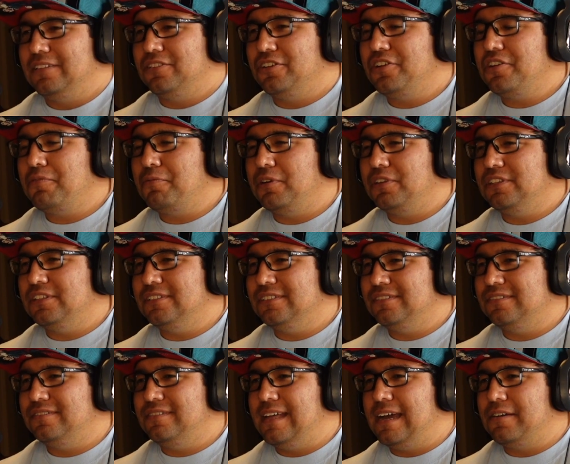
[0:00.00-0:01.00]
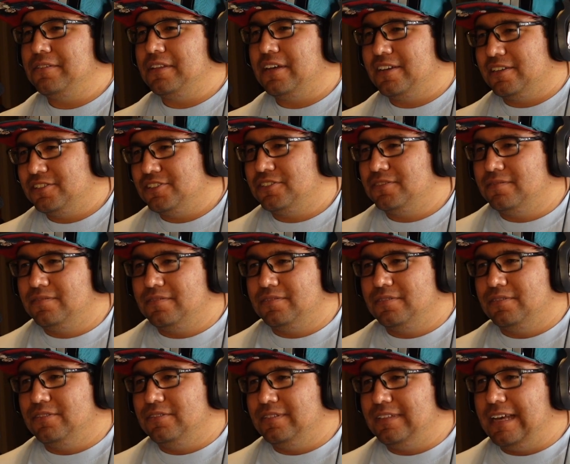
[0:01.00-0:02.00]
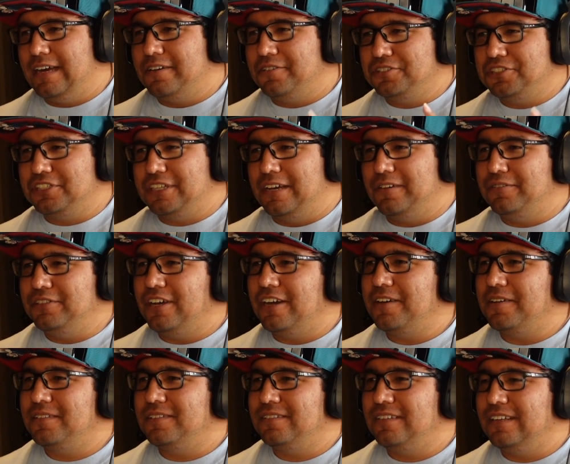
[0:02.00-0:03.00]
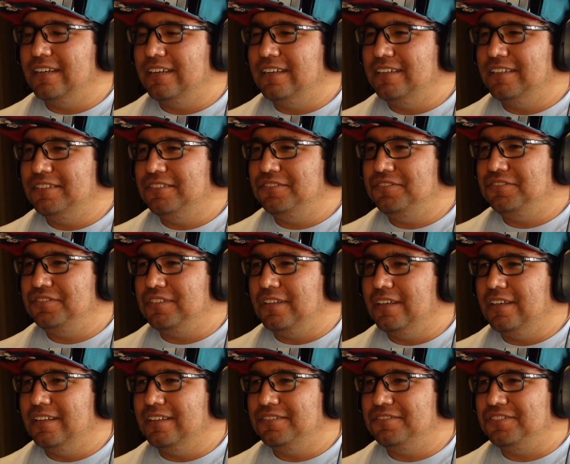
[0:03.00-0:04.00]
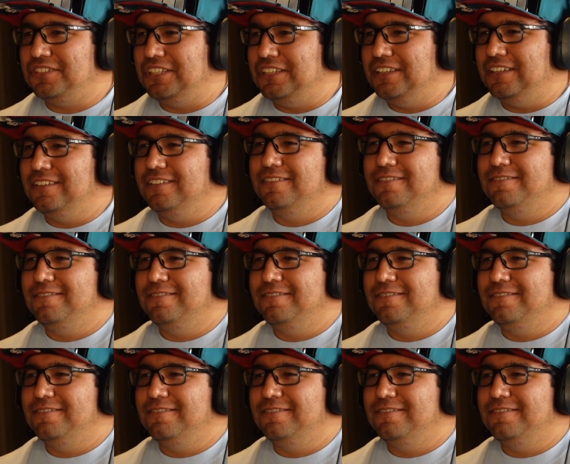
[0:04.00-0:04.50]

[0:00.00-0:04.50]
31 is thou shalt not sin.